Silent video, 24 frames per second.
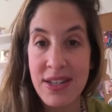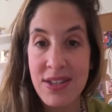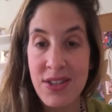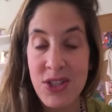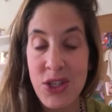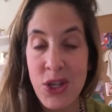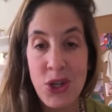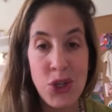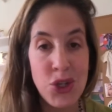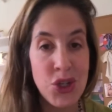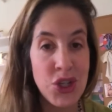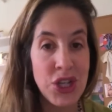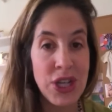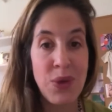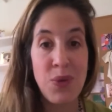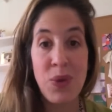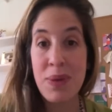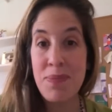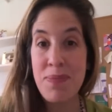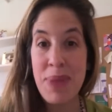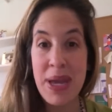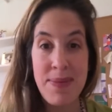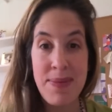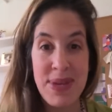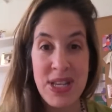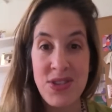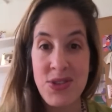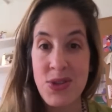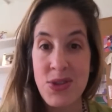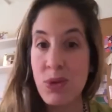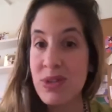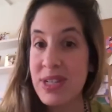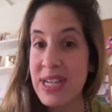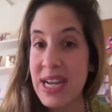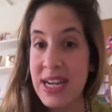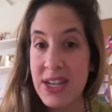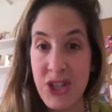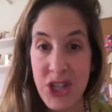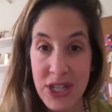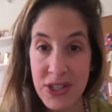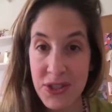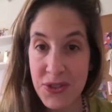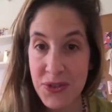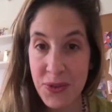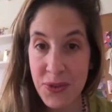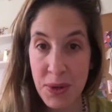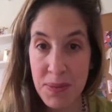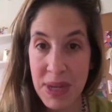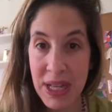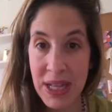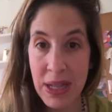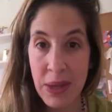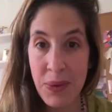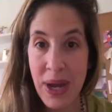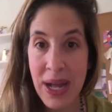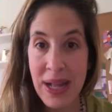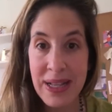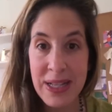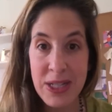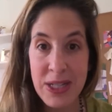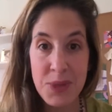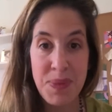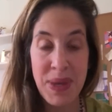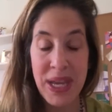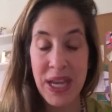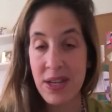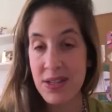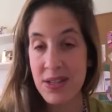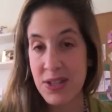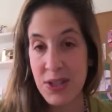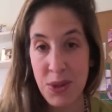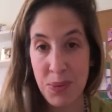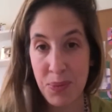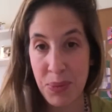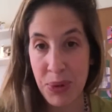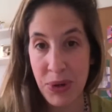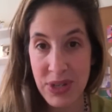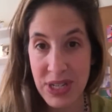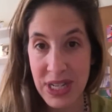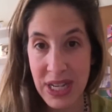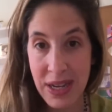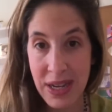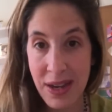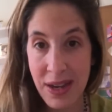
So usually when babies don't digest formula well, it's because of the protein